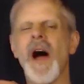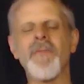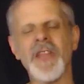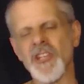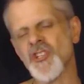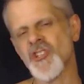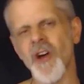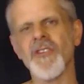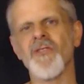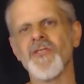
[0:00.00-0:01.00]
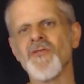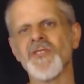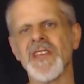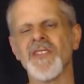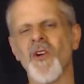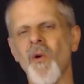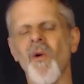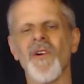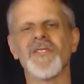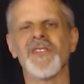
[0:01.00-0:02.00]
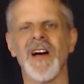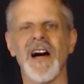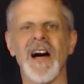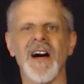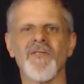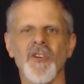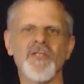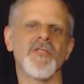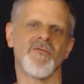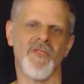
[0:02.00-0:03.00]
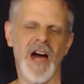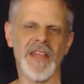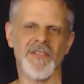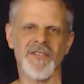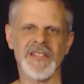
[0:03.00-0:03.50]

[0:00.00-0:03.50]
I'm going to show you using the chorus of Good Good Father.